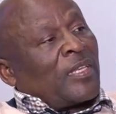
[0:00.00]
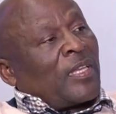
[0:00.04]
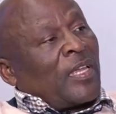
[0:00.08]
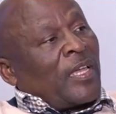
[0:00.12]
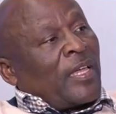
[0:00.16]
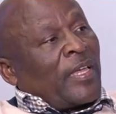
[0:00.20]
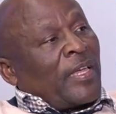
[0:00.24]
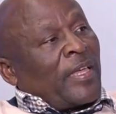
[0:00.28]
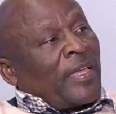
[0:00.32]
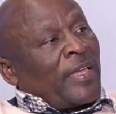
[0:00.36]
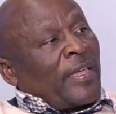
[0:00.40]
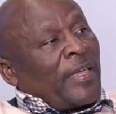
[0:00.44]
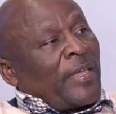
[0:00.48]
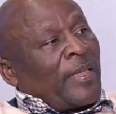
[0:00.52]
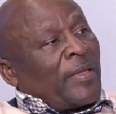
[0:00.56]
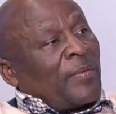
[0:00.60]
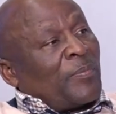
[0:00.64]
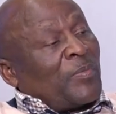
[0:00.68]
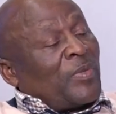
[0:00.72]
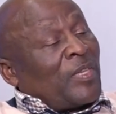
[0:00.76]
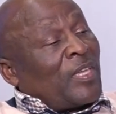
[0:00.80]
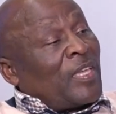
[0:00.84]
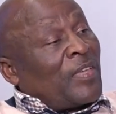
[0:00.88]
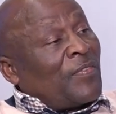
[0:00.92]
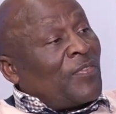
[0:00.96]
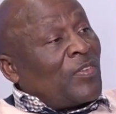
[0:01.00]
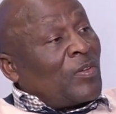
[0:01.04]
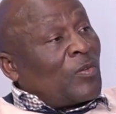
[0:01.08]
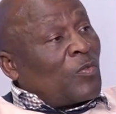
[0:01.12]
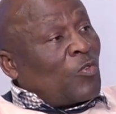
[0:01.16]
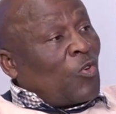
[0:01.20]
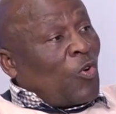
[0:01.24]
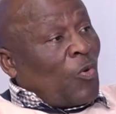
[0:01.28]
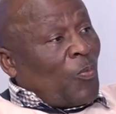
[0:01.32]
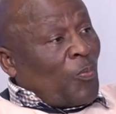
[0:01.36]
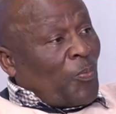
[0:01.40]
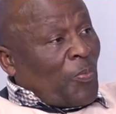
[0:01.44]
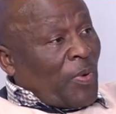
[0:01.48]
be having
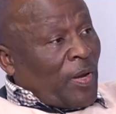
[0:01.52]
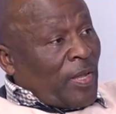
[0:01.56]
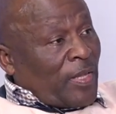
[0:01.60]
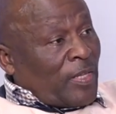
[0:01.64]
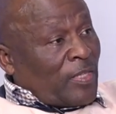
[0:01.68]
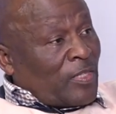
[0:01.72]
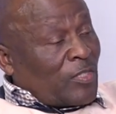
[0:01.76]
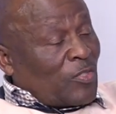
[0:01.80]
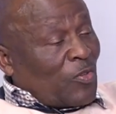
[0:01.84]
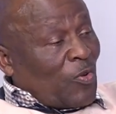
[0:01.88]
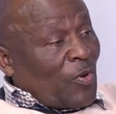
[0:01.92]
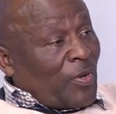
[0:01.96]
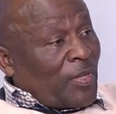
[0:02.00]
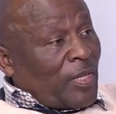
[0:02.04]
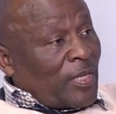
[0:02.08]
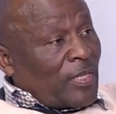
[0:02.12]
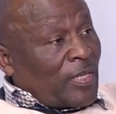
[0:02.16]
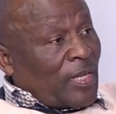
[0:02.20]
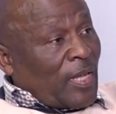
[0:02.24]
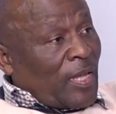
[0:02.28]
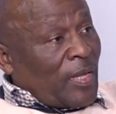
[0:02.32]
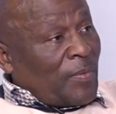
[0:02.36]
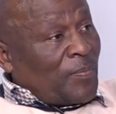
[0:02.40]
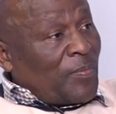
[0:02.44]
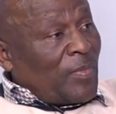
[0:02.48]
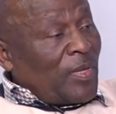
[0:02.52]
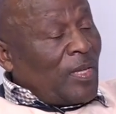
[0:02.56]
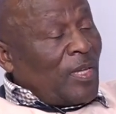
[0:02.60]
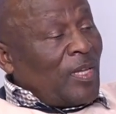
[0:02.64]
complaints all the time